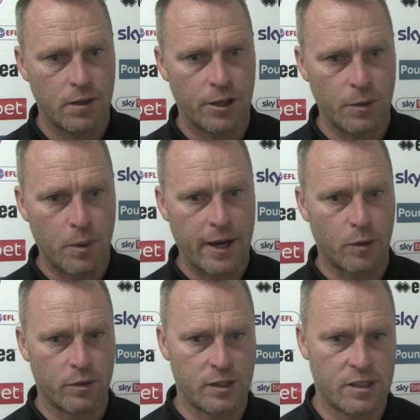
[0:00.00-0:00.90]
at the
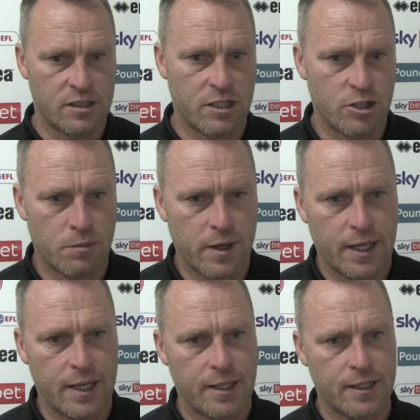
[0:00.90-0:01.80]
back with the
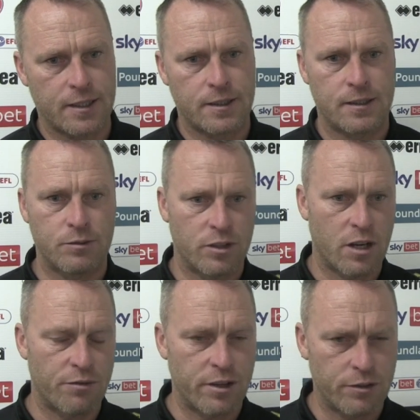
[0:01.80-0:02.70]
decision-making and
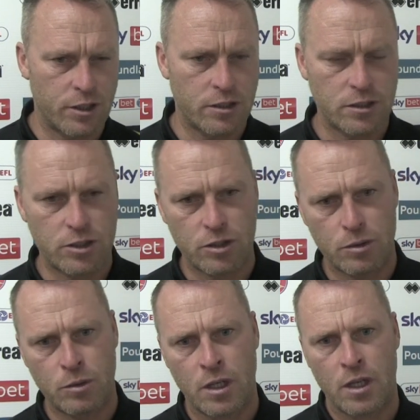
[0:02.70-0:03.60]
recovery runs.
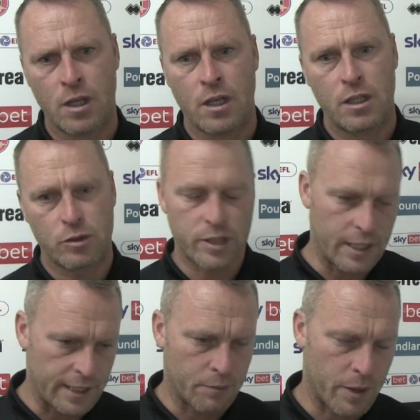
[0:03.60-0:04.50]
So,
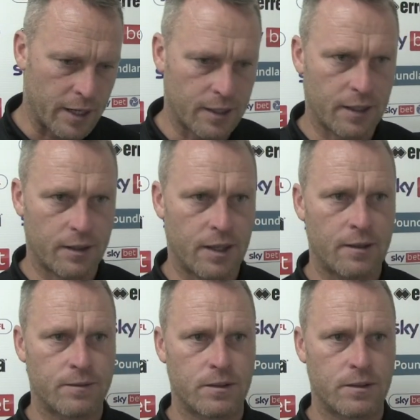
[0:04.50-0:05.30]
take Liam Bennett out there.